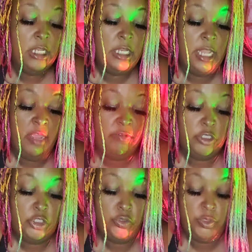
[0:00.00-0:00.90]

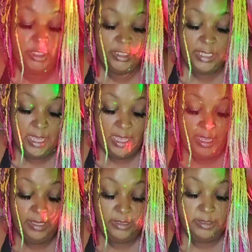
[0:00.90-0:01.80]
never truly
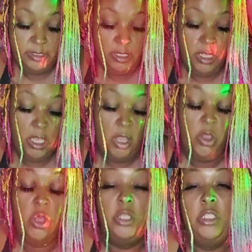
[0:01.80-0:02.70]
died
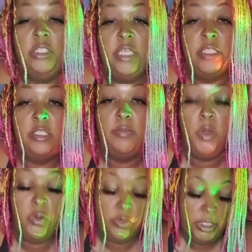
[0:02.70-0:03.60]
on the
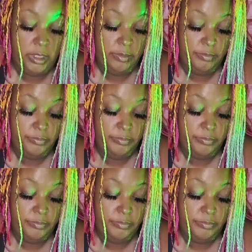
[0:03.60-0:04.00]
testimony.